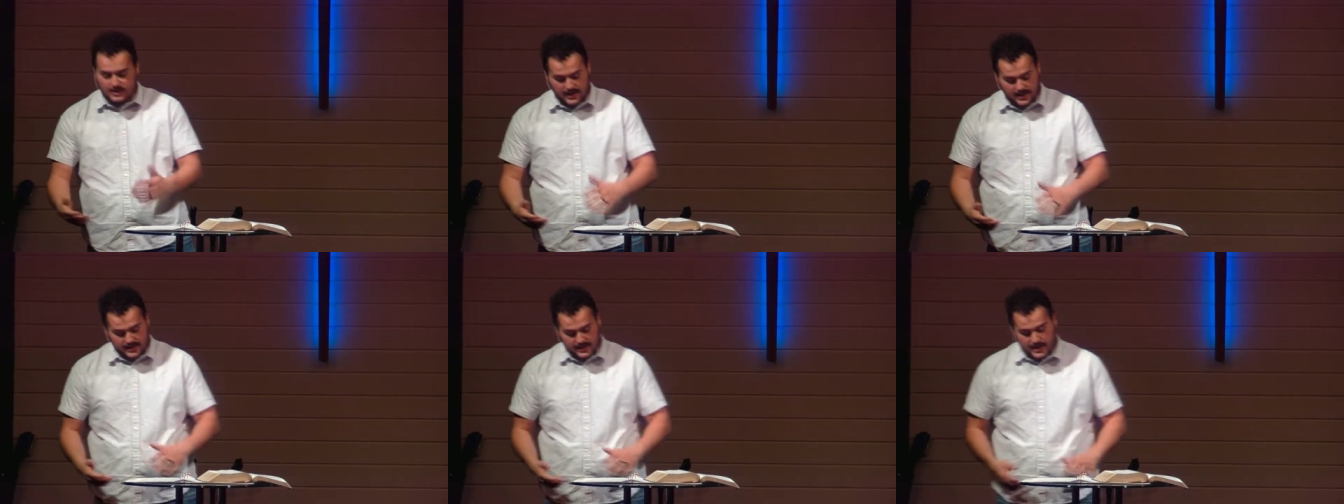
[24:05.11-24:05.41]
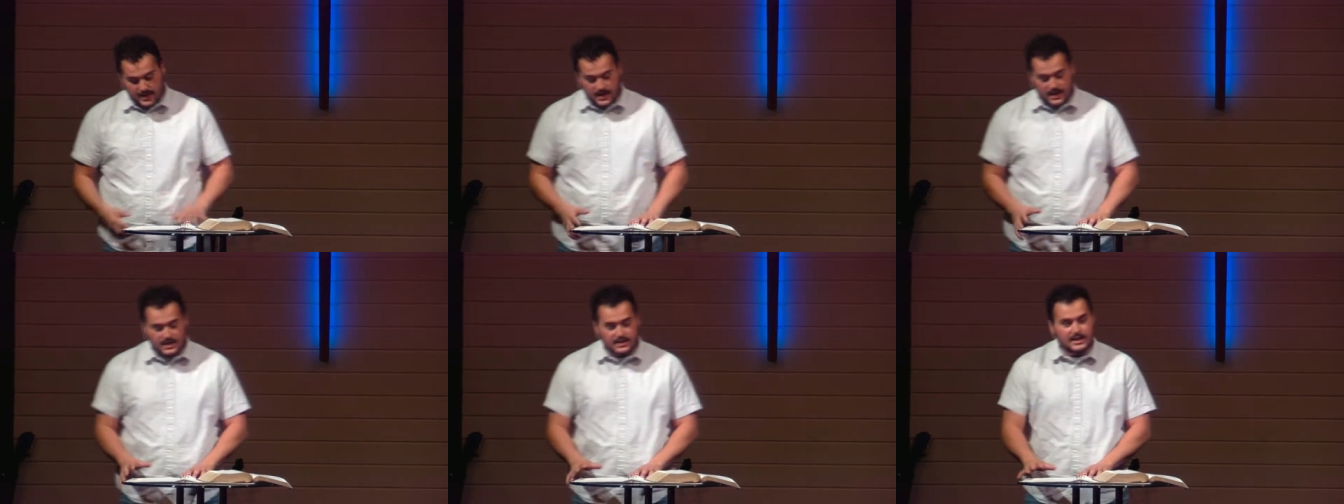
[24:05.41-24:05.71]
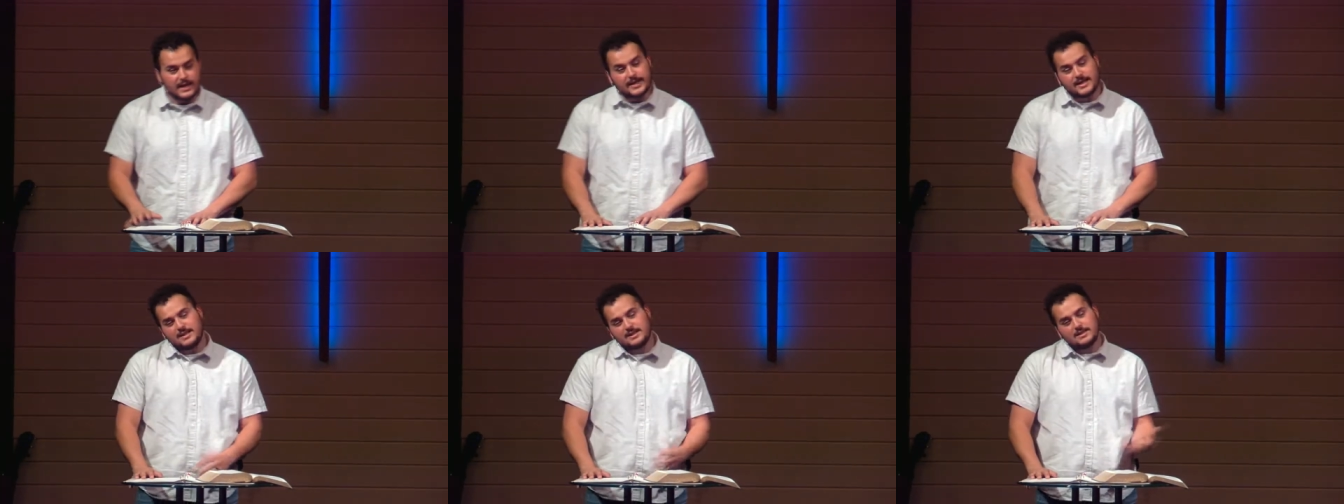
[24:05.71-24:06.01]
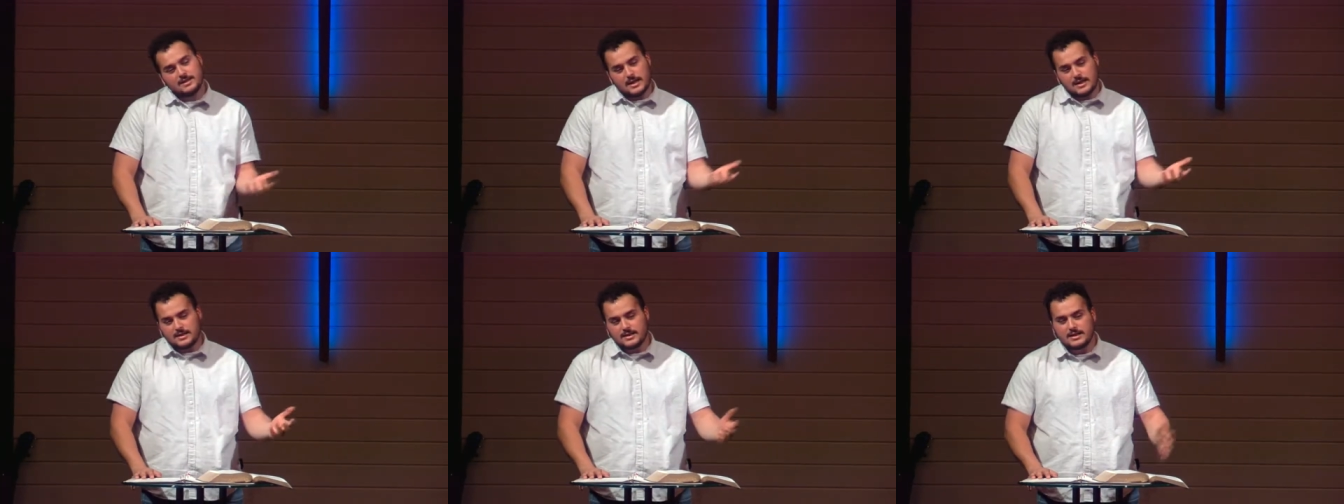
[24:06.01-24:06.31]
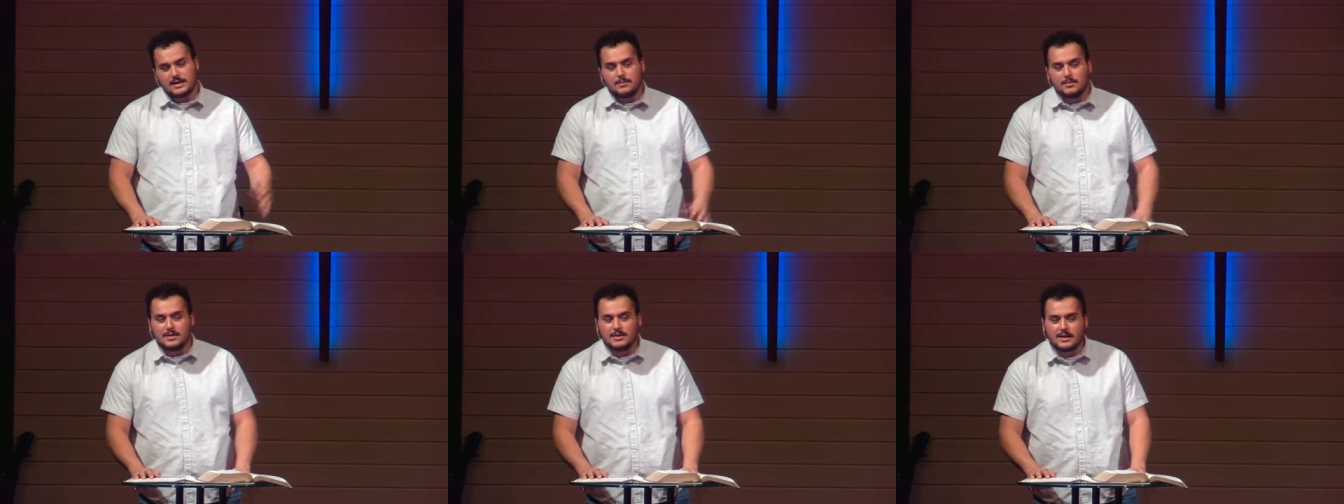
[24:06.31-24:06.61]
Like, like, let,
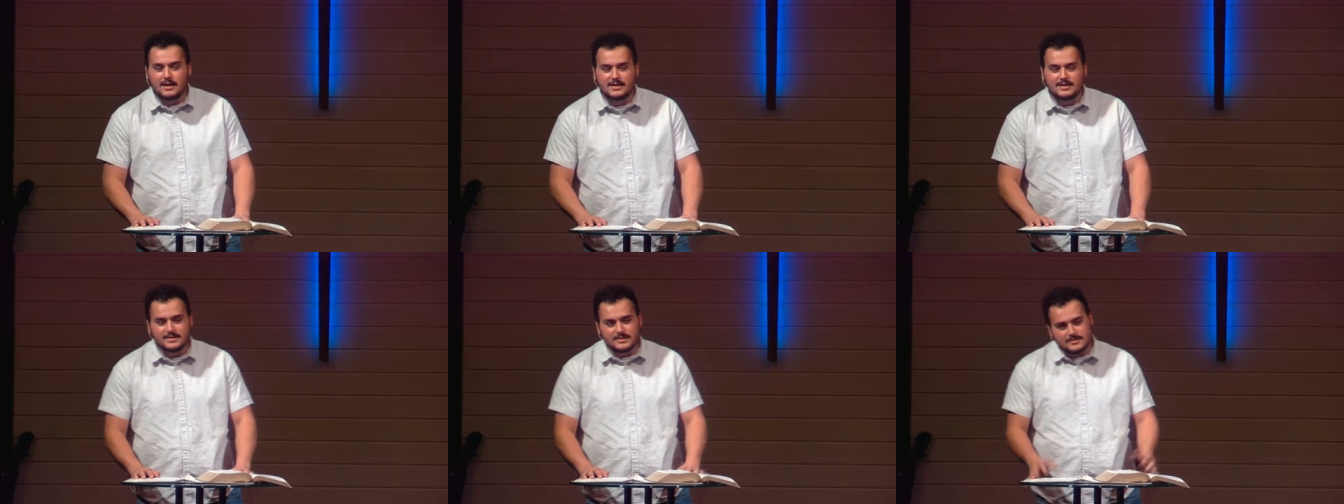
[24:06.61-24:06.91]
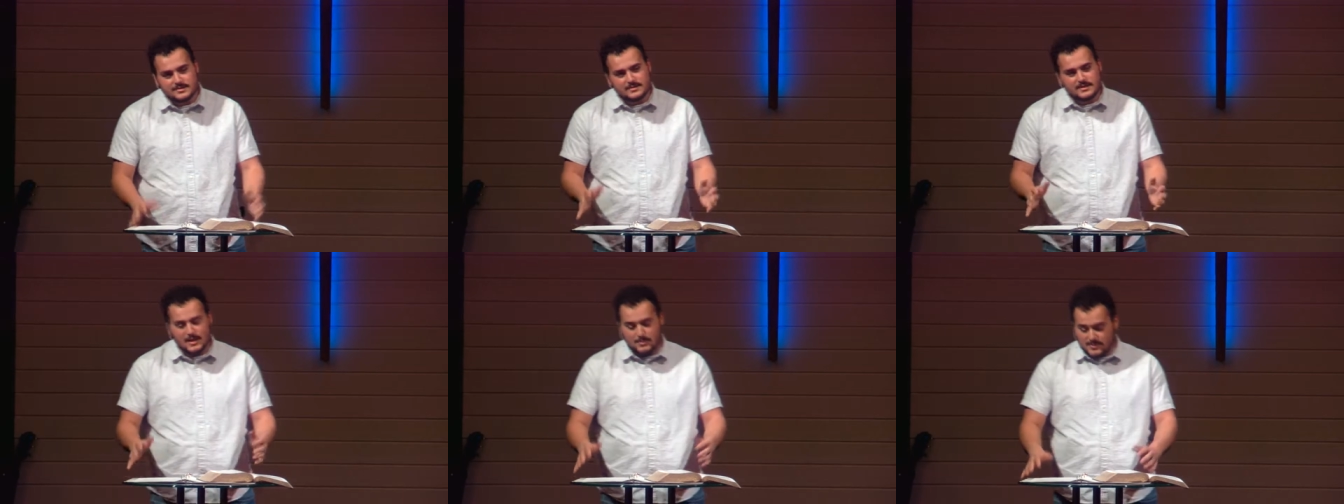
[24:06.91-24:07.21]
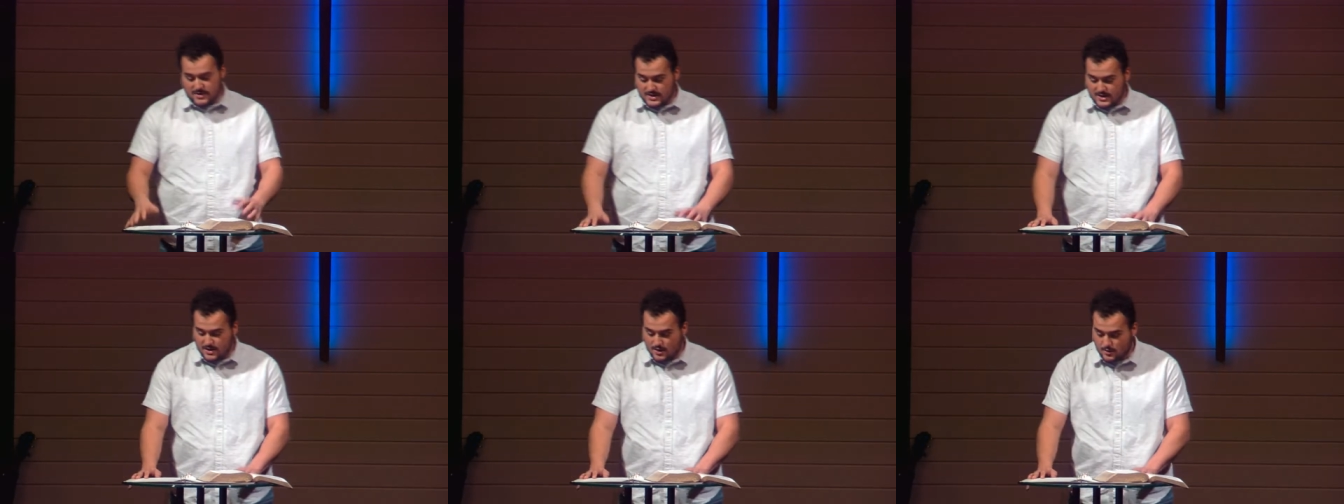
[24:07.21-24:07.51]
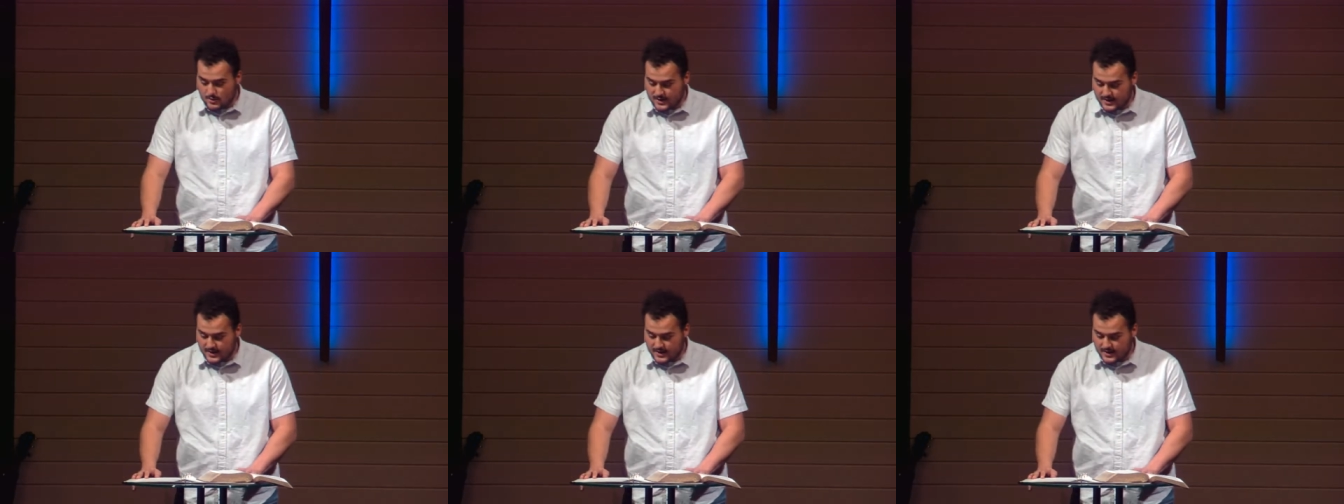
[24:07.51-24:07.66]
like, let me know.